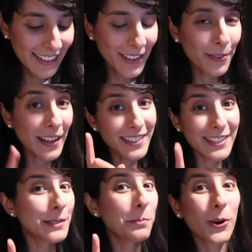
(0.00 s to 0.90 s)
so if that's
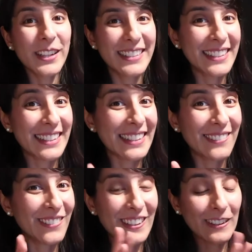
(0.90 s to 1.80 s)
disappointing
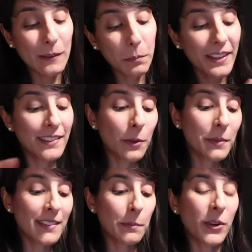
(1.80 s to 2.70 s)
for you, please don't
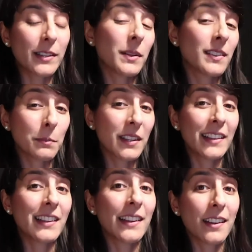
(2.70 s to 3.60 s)
be disappointed because I'm
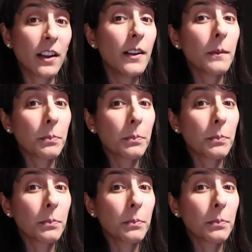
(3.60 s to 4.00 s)
telling you now,